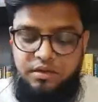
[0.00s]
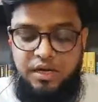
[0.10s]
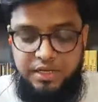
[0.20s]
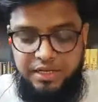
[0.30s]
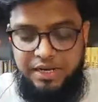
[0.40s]

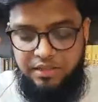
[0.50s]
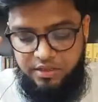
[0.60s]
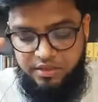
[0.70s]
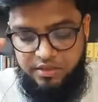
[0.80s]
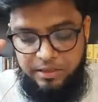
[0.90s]
Underline
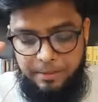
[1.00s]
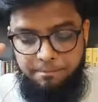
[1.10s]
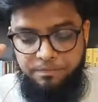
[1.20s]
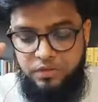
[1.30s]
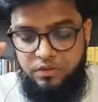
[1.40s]
this.
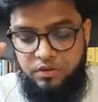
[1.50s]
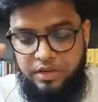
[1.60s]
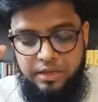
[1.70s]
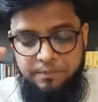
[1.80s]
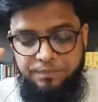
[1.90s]

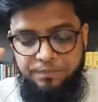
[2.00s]
Okay.